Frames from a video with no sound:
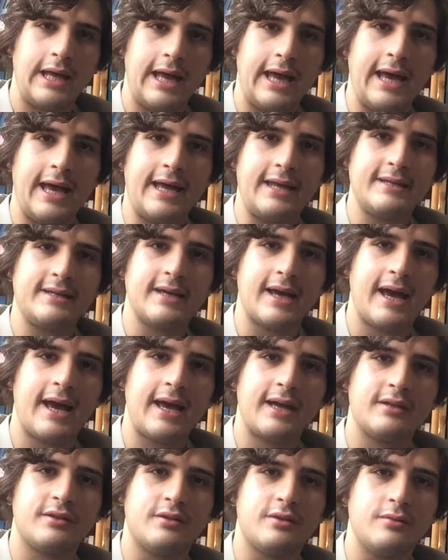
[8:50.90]
and
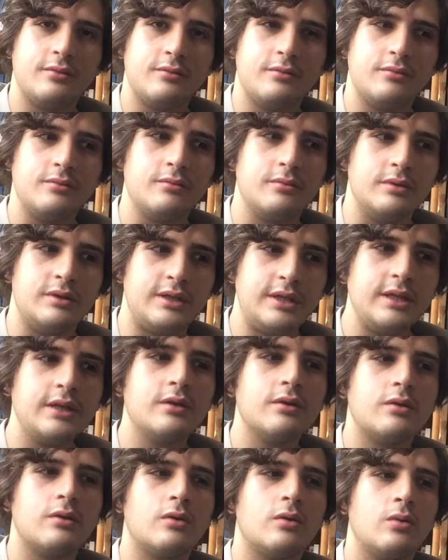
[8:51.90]
had to
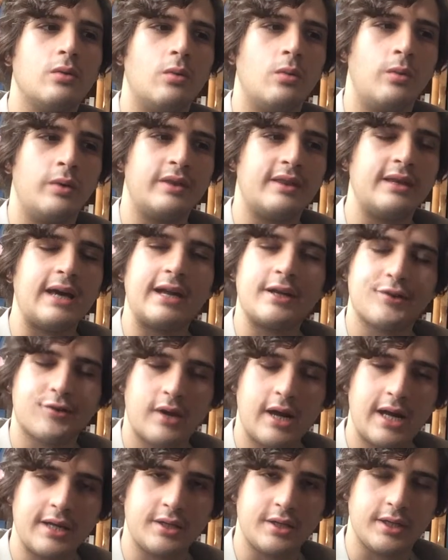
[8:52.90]
deal with that
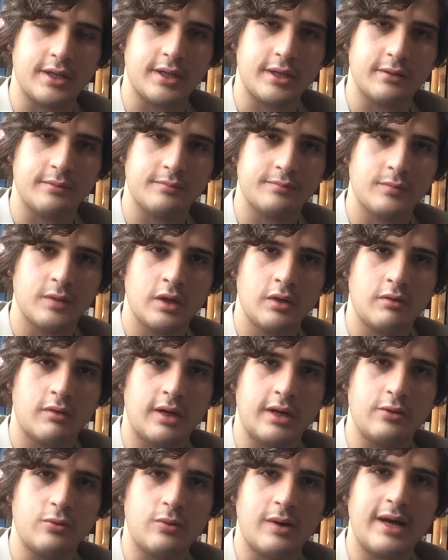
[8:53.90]
tragedy,
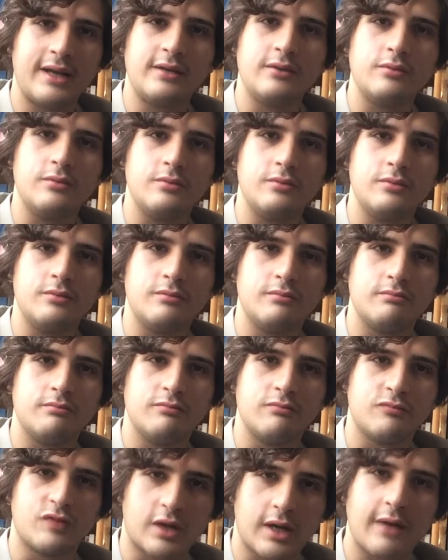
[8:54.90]
right? Who had to
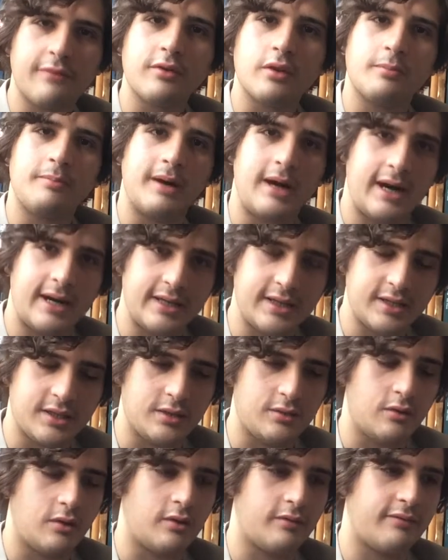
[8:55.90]
recover the bodies
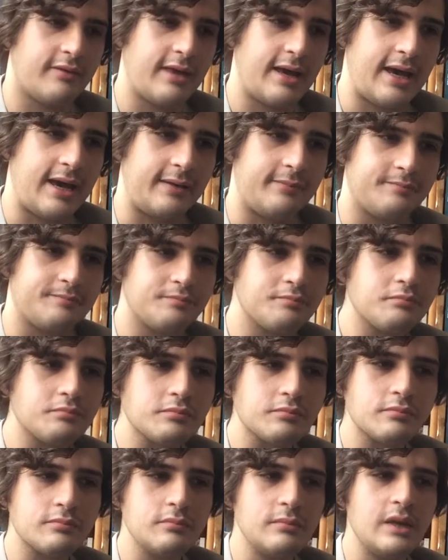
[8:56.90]
and all of that.
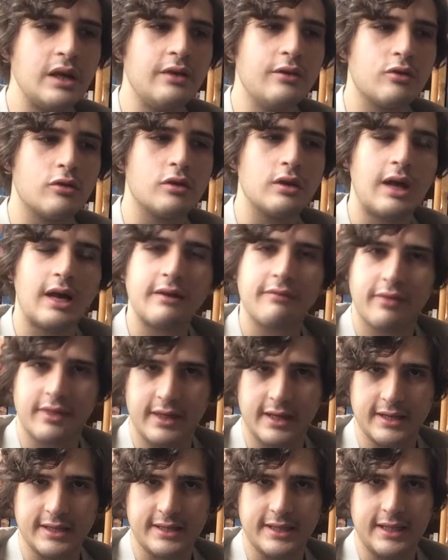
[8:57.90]
And there are a lot of
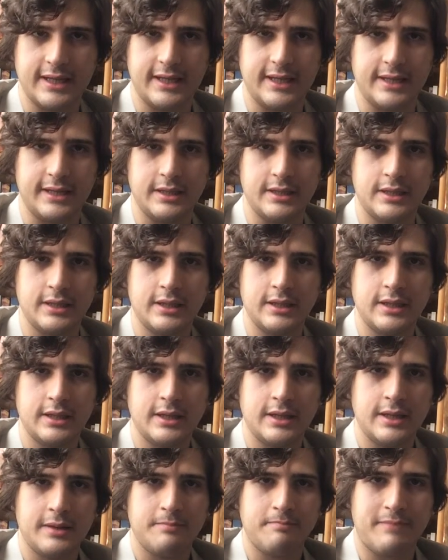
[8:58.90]
things in
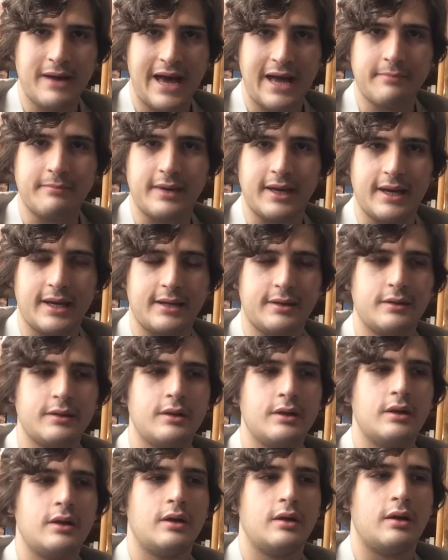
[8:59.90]
Batman
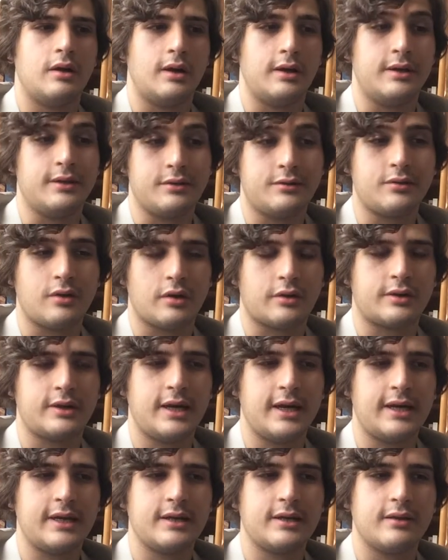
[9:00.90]
uh, in Dark
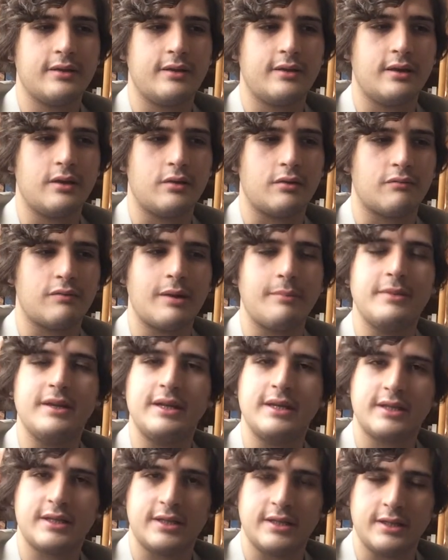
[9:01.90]
Knight that are
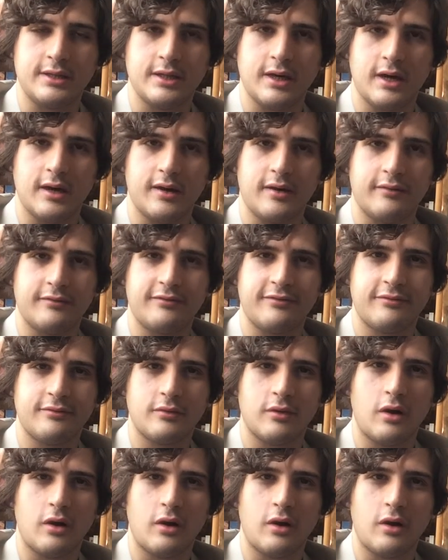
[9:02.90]
reminiscent of